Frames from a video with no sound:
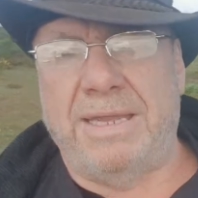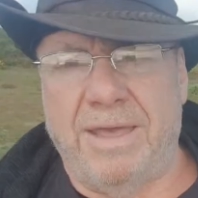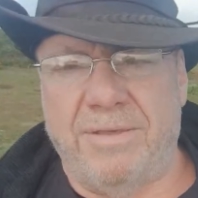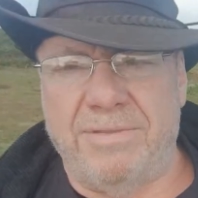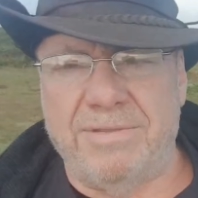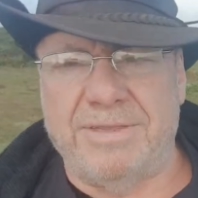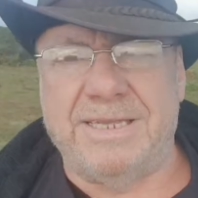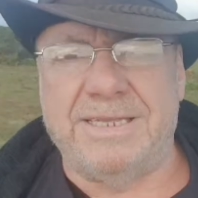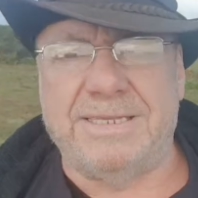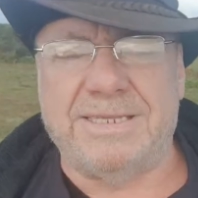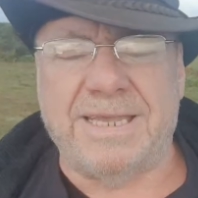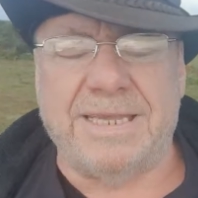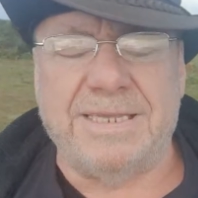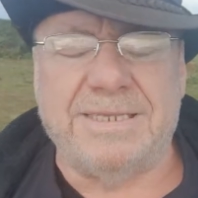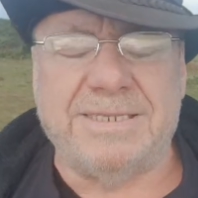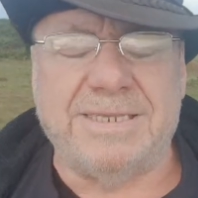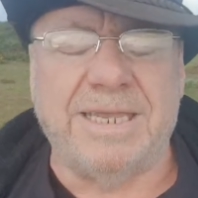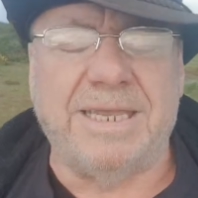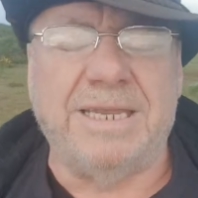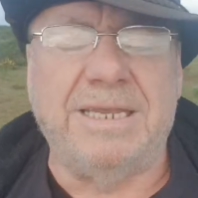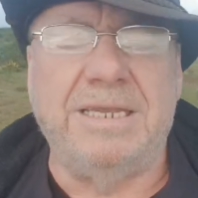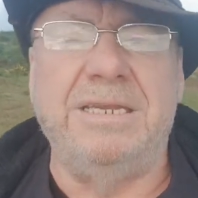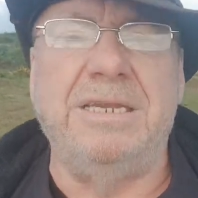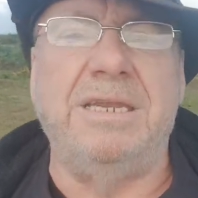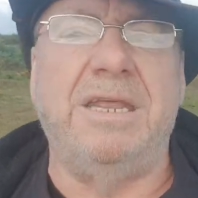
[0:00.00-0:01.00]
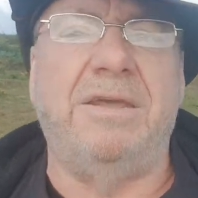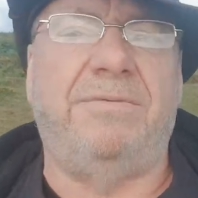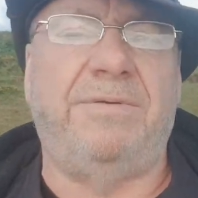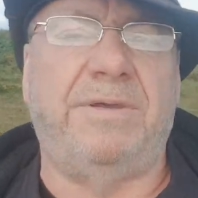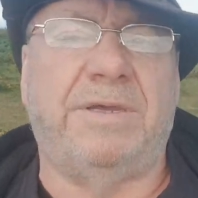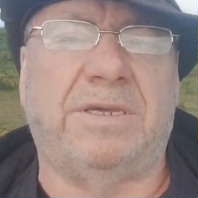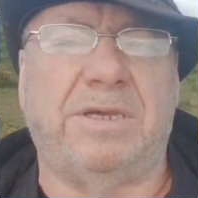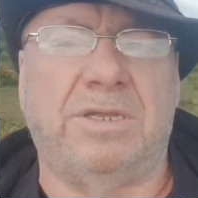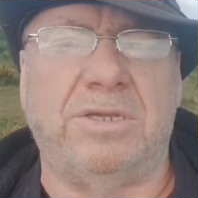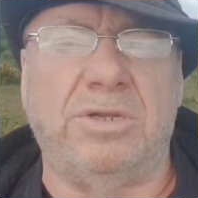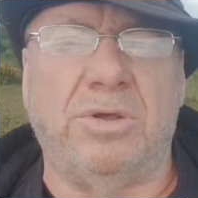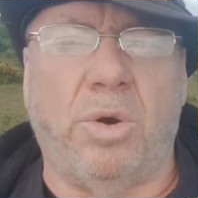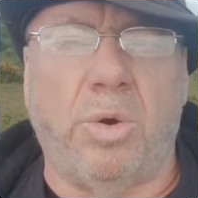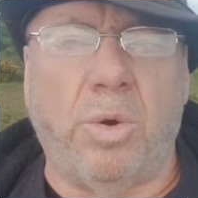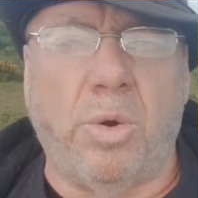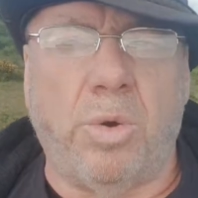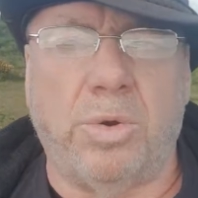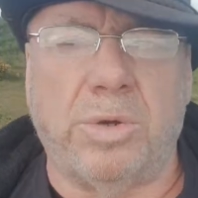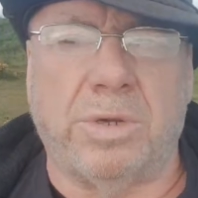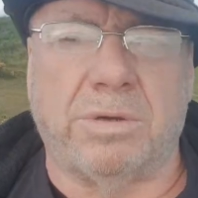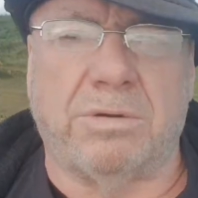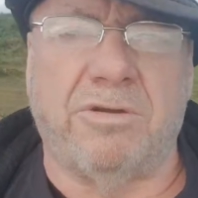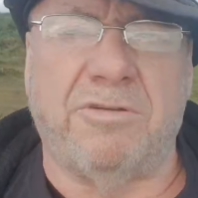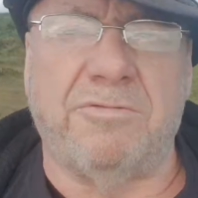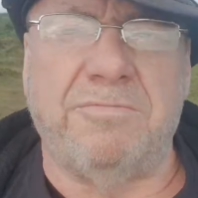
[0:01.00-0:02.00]
Now this is a significant
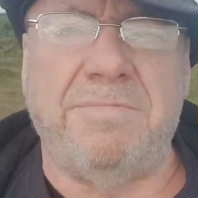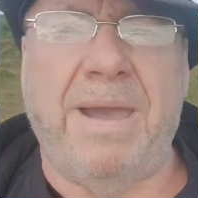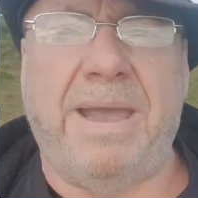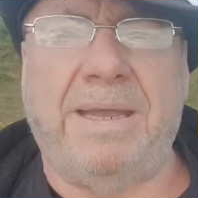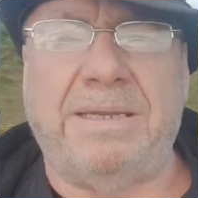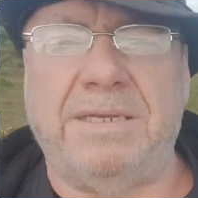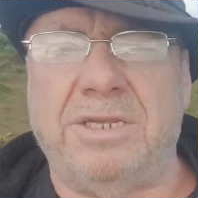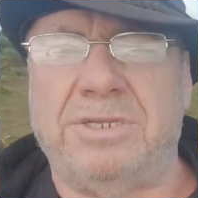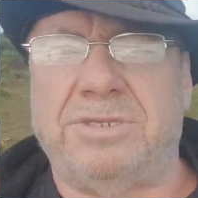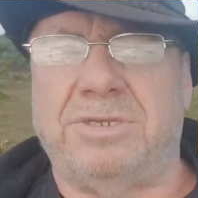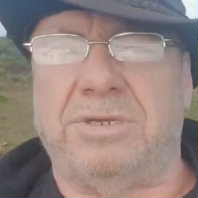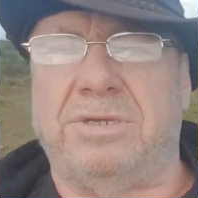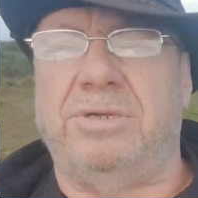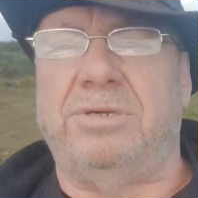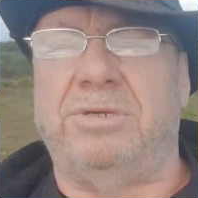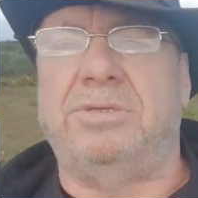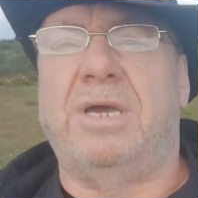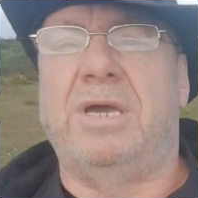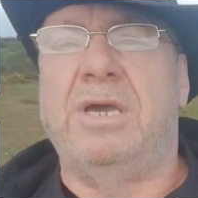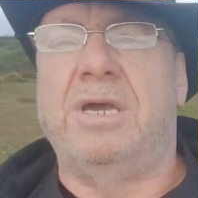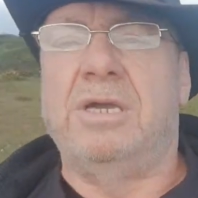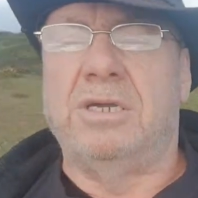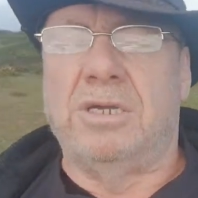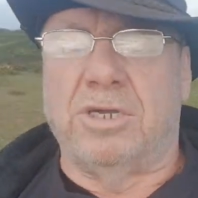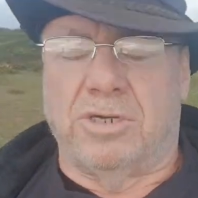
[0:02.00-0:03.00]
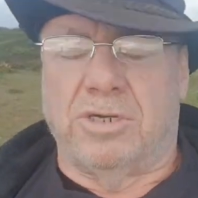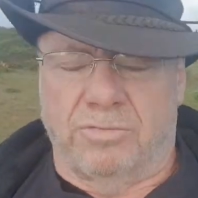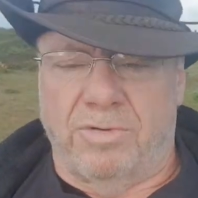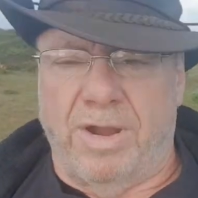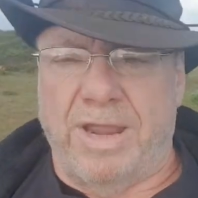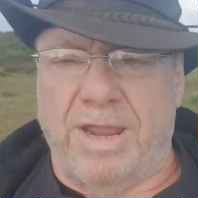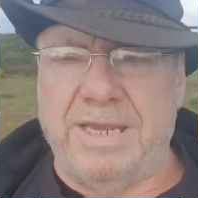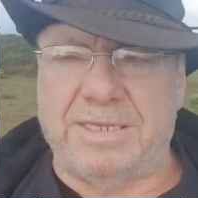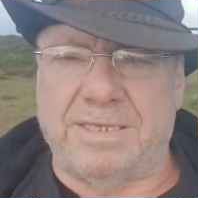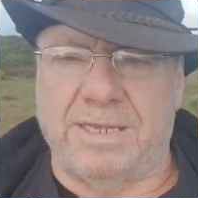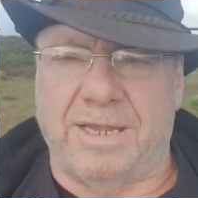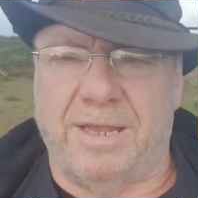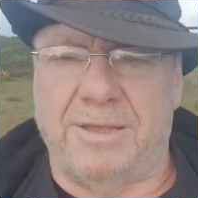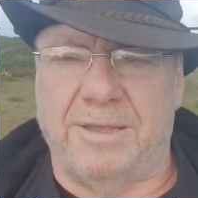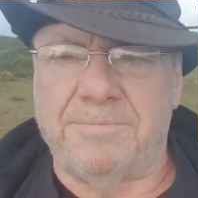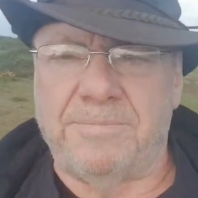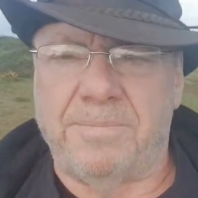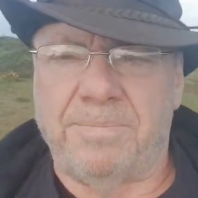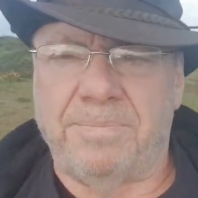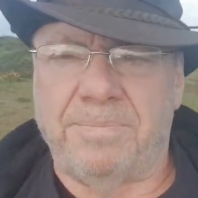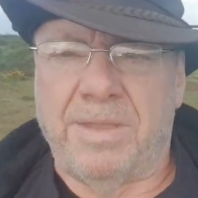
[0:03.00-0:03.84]
order of magnitude greater